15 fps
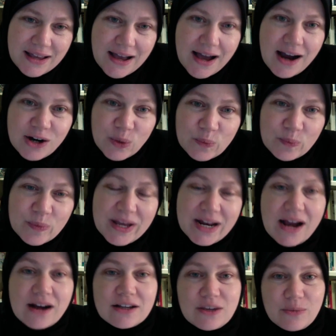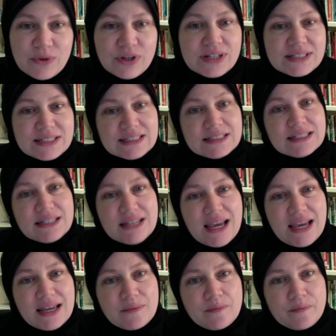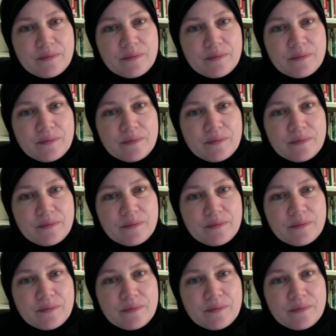our ummah and our community today